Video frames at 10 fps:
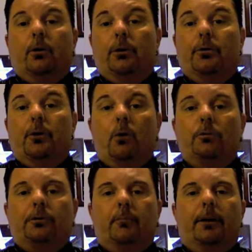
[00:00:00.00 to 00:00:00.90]
or you know
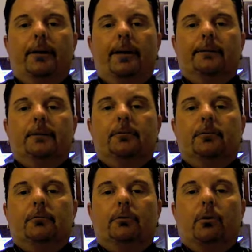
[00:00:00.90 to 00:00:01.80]
somebody that lives
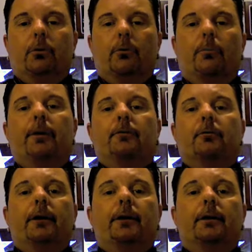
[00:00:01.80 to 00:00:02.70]
in Florida or
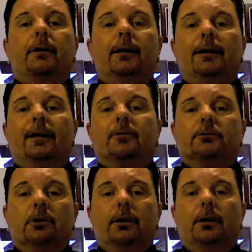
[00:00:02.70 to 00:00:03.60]
Pennsylvania that's
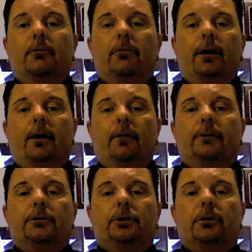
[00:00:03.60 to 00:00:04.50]
looking for health
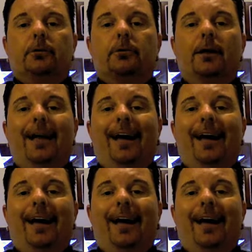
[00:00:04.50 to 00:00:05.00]
insurance